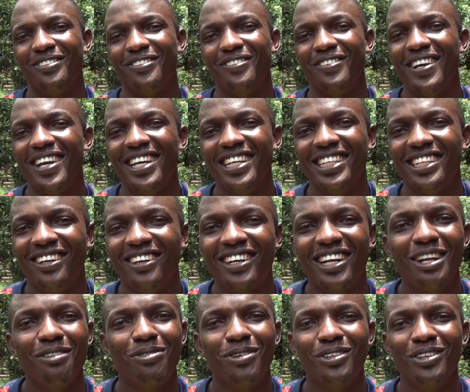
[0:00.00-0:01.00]
when
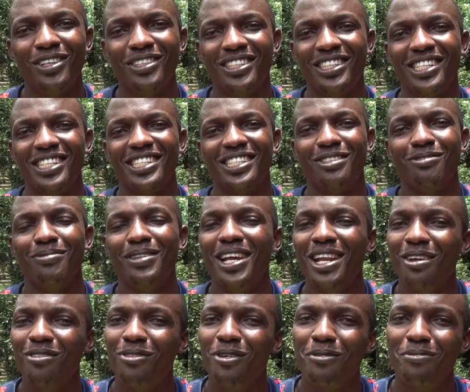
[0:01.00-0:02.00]
organic products is
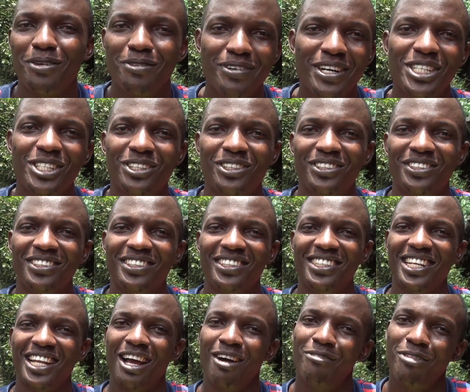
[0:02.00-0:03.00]
mainly for prevention
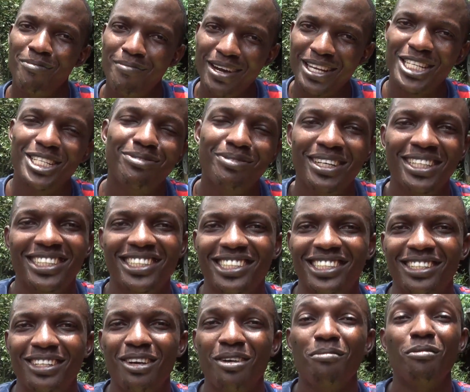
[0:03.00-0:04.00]
and for management.